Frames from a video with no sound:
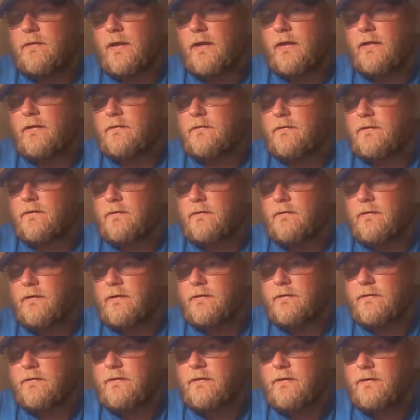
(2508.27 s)
ask a
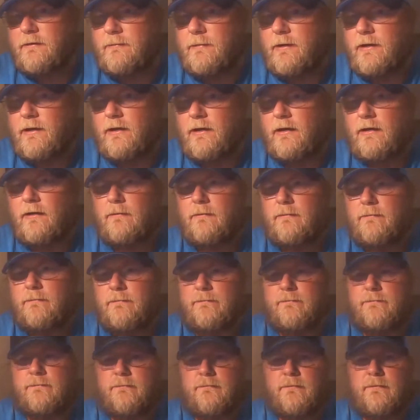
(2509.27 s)
question of me, I'll
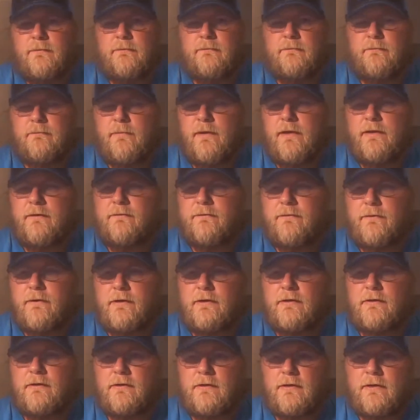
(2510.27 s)
be
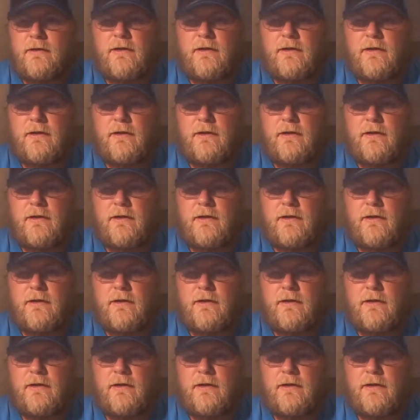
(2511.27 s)
free.